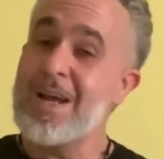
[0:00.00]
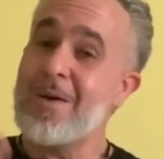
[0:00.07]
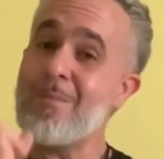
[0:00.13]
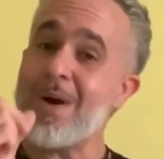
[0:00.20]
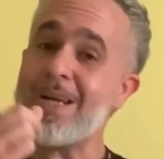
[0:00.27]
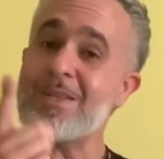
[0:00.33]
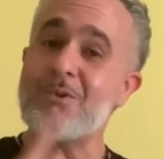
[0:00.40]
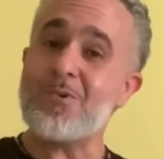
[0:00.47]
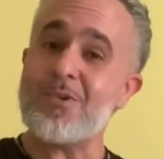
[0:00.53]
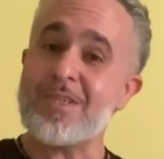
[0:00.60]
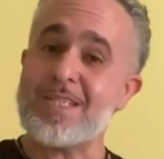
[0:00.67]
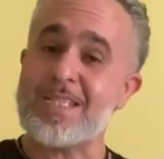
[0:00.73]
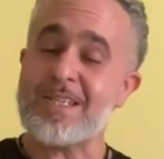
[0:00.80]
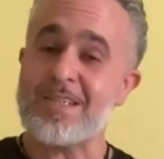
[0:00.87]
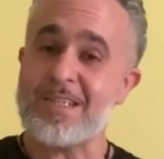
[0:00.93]
My
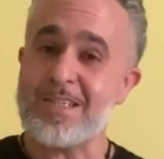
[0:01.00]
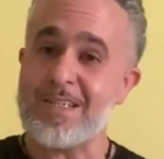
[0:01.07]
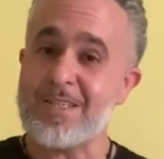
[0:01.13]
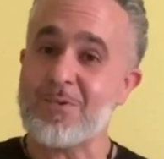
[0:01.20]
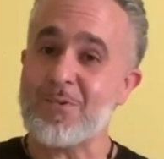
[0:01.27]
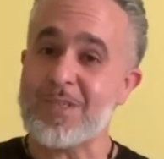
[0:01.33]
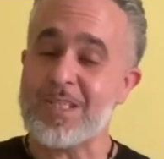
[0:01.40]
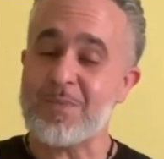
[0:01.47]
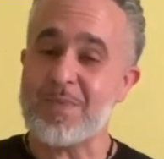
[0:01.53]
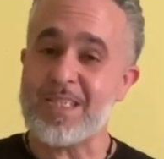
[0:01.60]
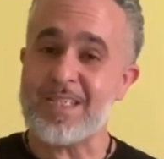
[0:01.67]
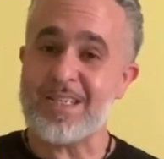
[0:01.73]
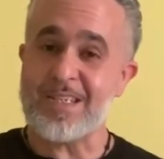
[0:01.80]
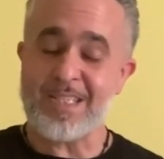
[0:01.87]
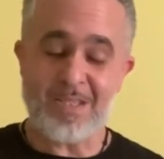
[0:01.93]
daughter's is going to be
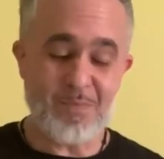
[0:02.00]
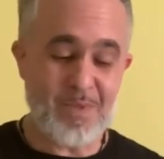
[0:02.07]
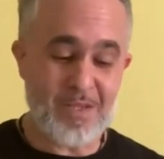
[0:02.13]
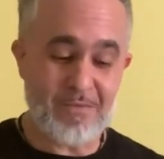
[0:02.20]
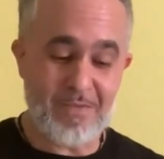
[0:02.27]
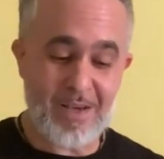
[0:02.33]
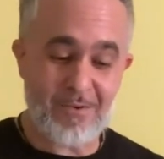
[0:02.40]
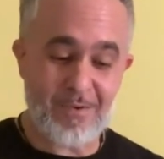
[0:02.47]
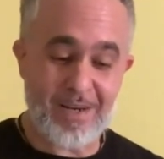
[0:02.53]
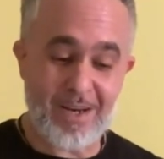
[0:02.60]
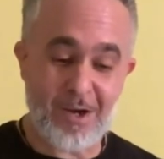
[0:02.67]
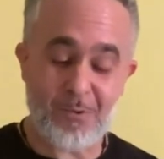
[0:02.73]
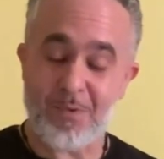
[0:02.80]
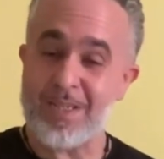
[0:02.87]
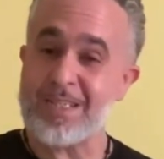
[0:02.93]
studying to be a
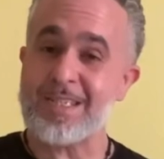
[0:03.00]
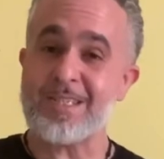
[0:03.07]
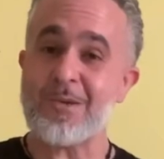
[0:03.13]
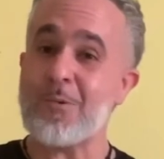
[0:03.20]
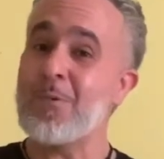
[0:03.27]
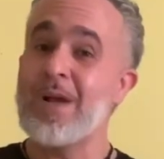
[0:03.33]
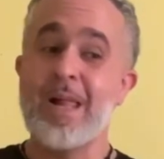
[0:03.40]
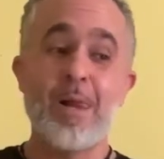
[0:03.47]
veterinarian, so